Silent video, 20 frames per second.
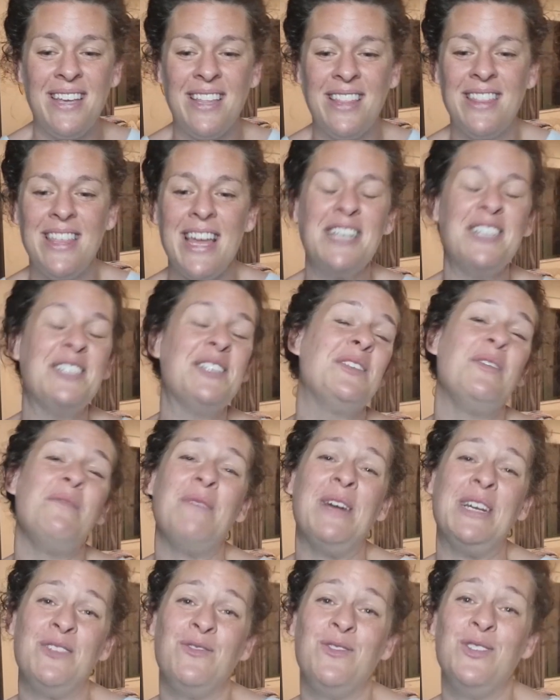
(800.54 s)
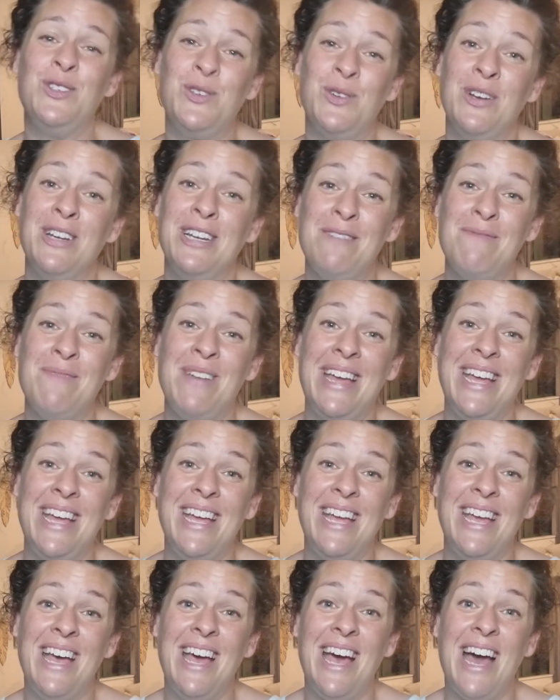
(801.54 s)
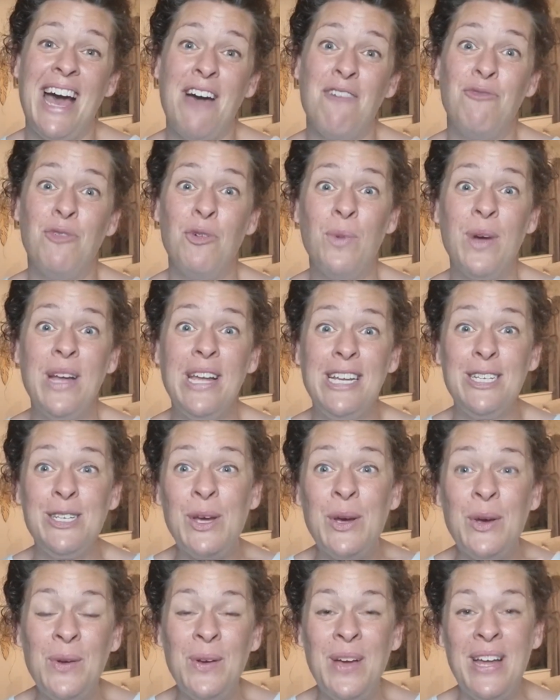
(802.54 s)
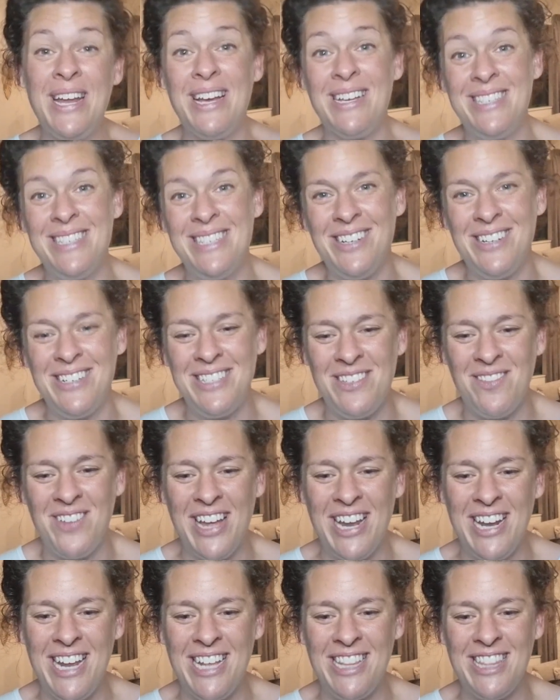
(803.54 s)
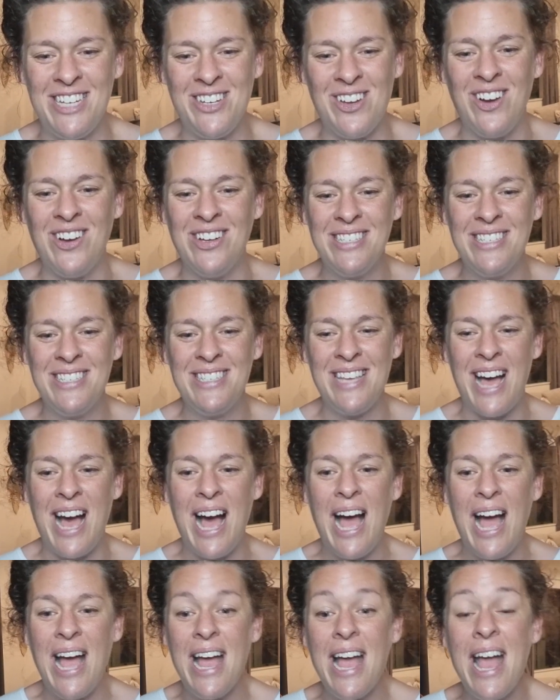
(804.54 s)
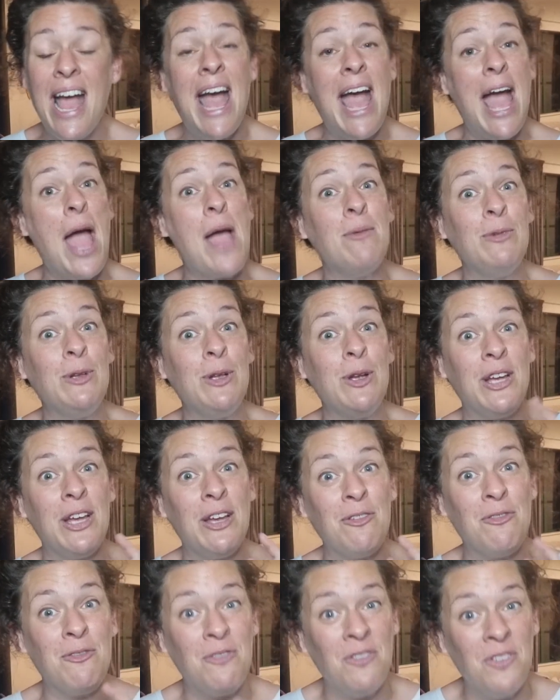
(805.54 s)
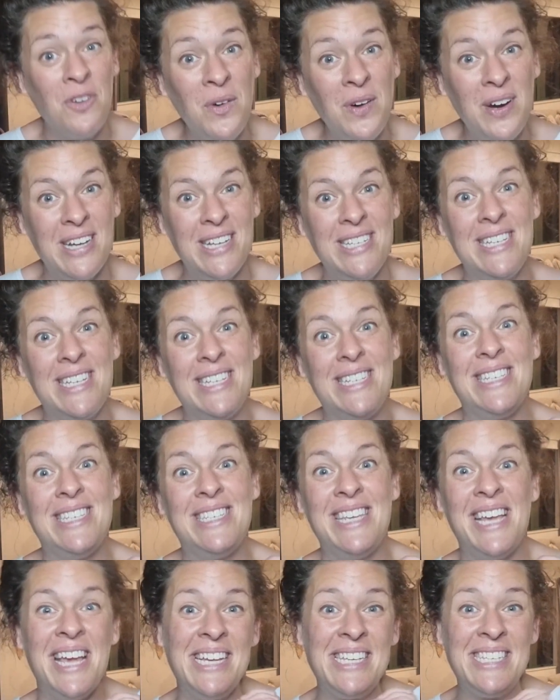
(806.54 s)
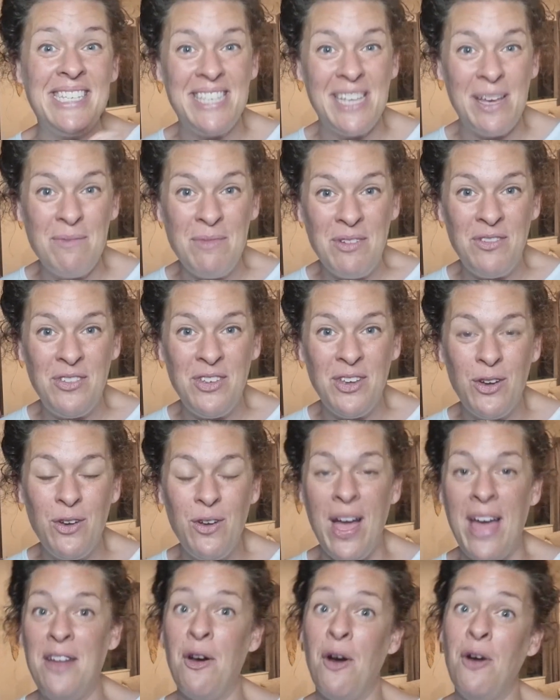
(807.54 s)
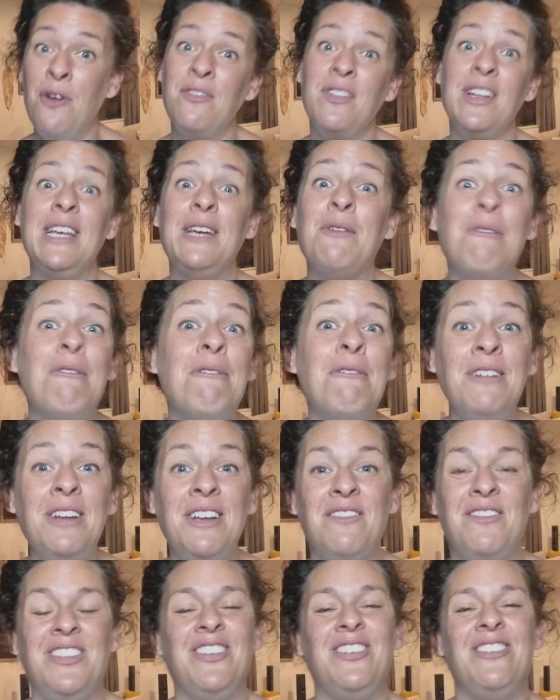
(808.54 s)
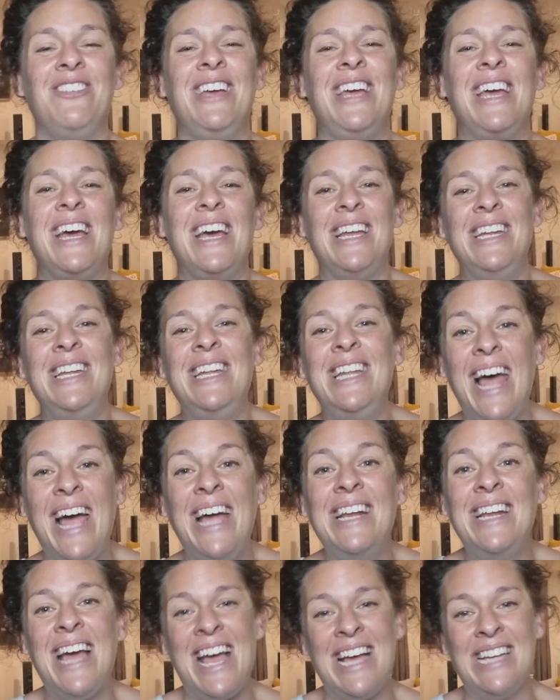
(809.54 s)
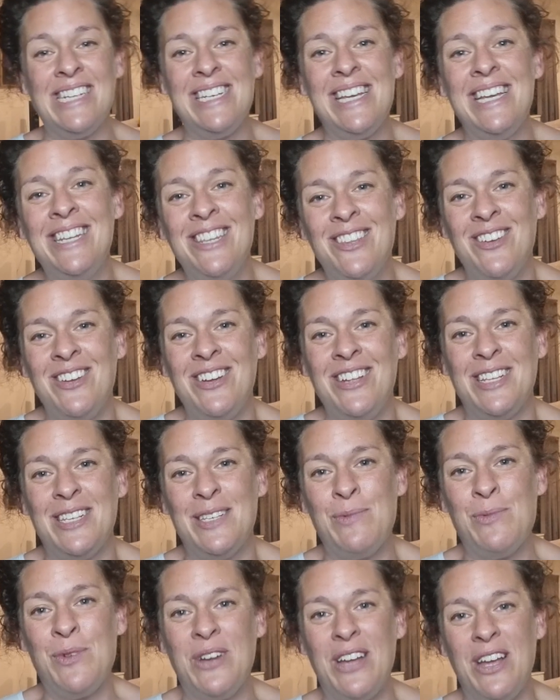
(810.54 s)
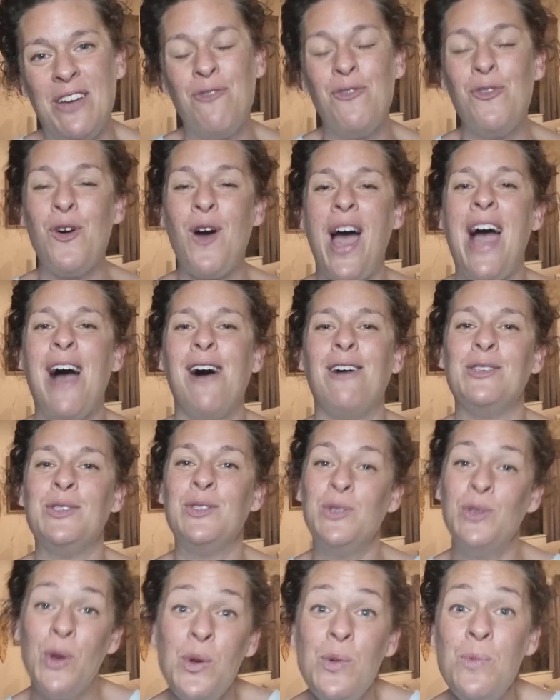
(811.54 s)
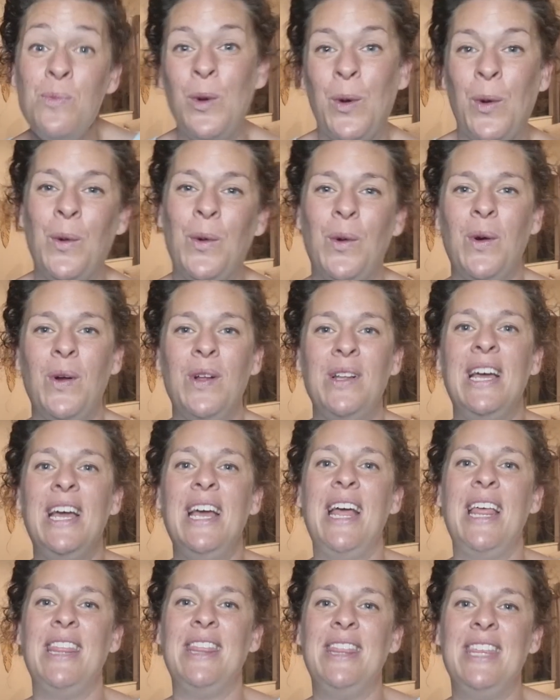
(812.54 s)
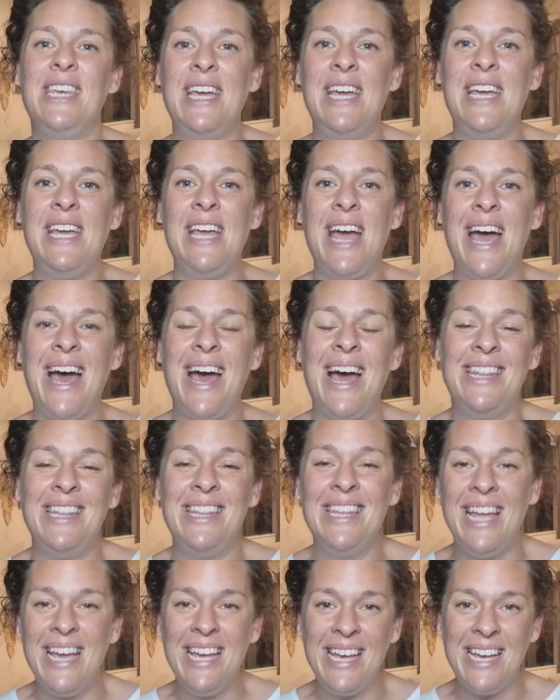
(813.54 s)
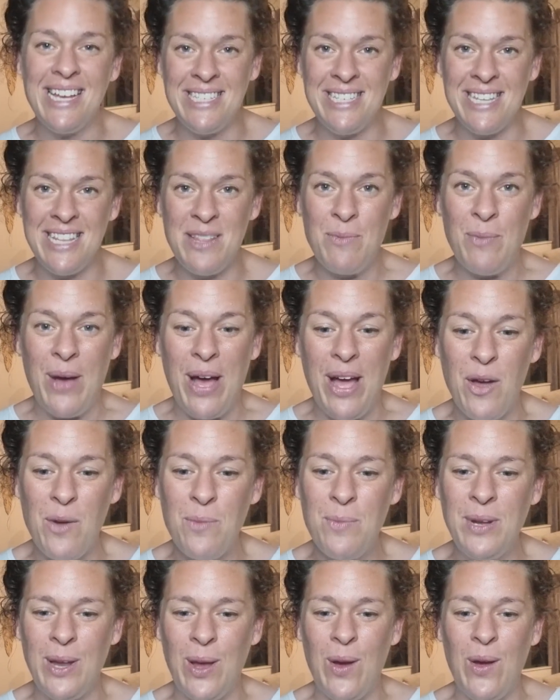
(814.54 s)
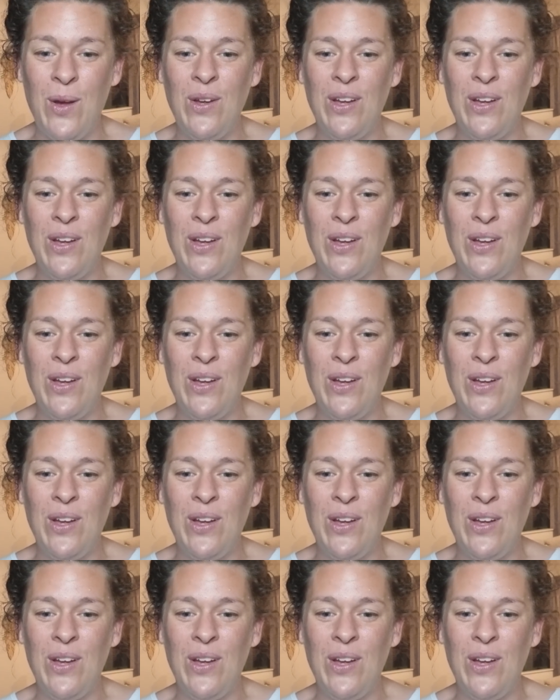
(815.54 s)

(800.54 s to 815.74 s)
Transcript: Thanks so much for joining me for week 2 in our series of Connect the Dots. I am looking forward to seeing some of you, and hopefully all of you, later at 10:30 this morning for our Zoom call. The link is in the bio below.